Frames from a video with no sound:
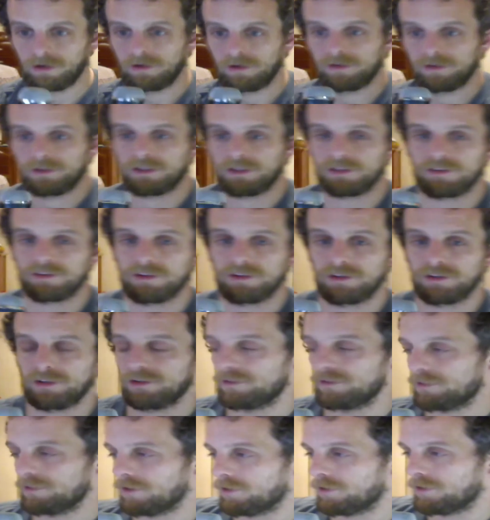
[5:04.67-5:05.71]
Yes, I did.
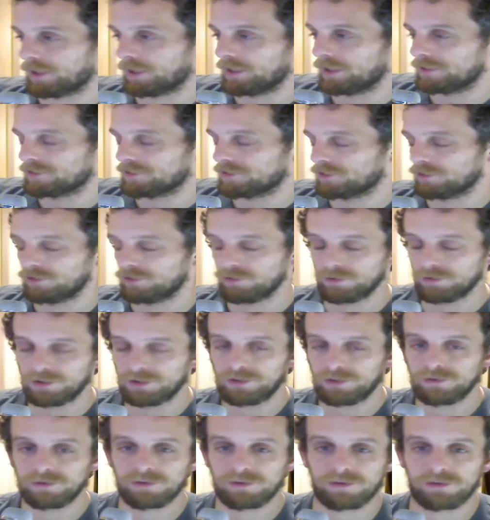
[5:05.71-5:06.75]
Okay. So you
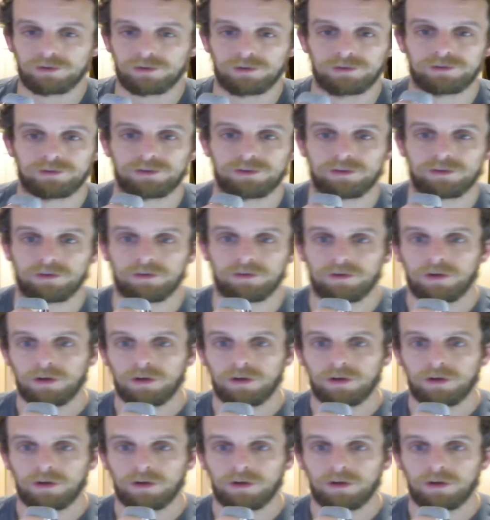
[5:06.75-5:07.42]
would use those